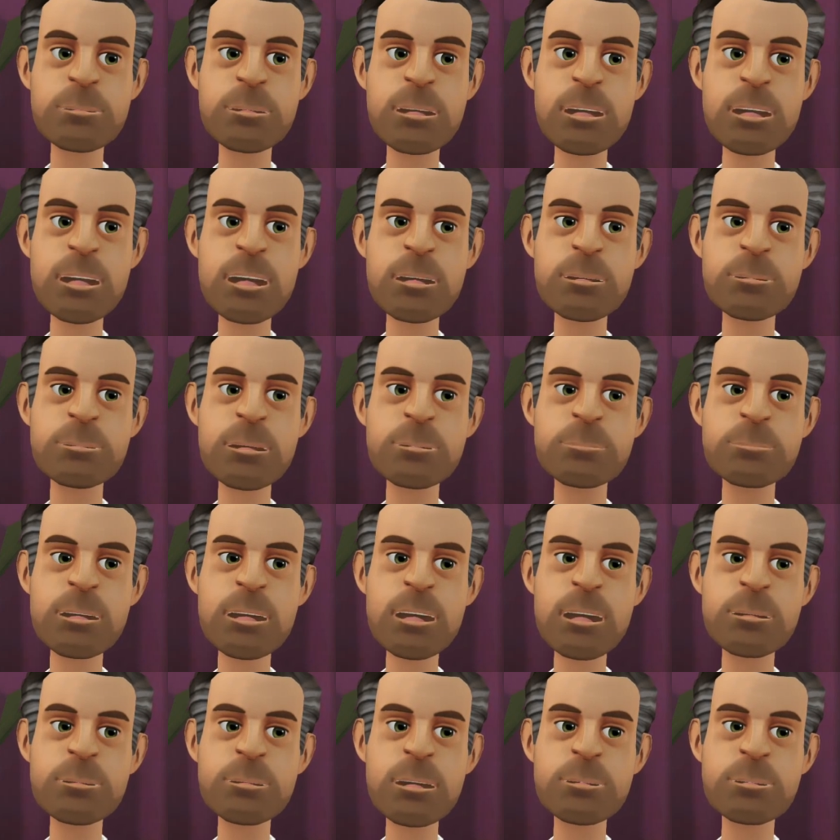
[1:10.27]

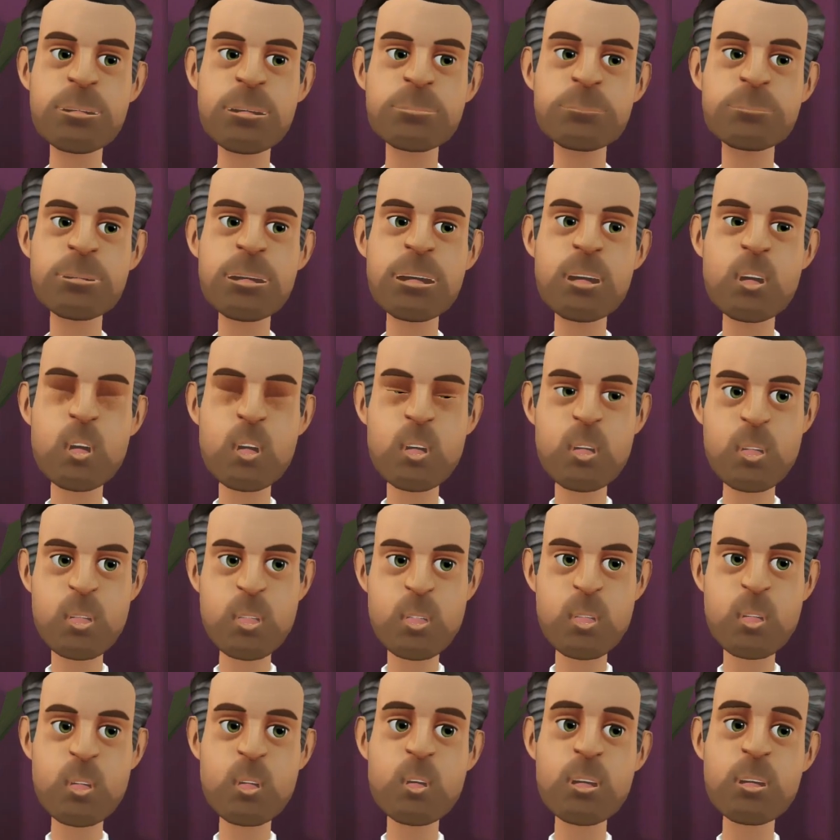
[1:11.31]
Their ships are able to go
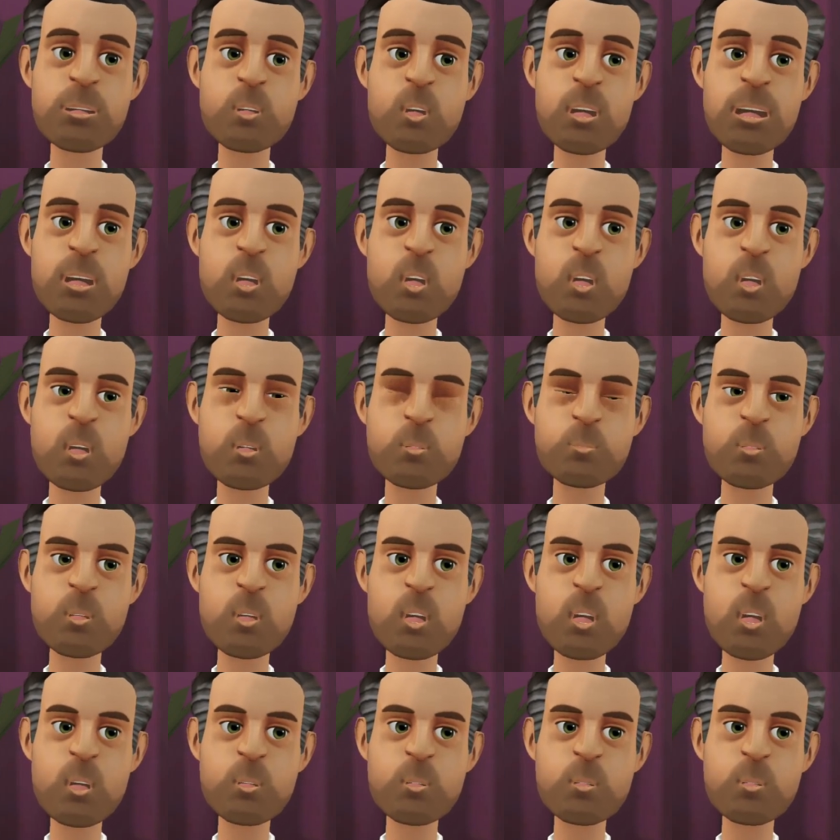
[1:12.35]
all over the world, and
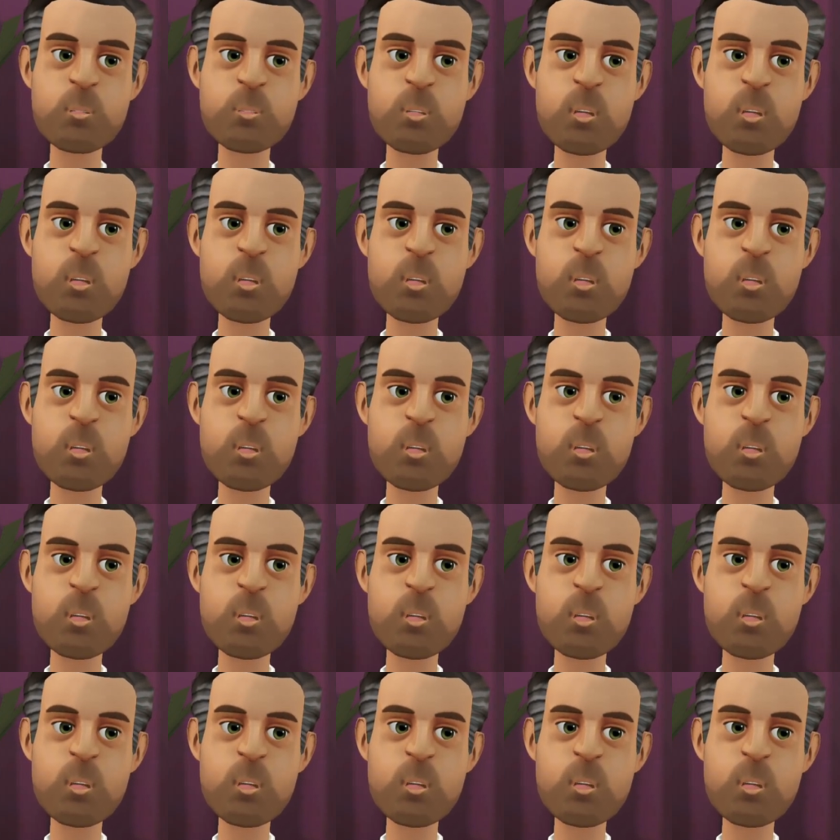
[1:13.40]
so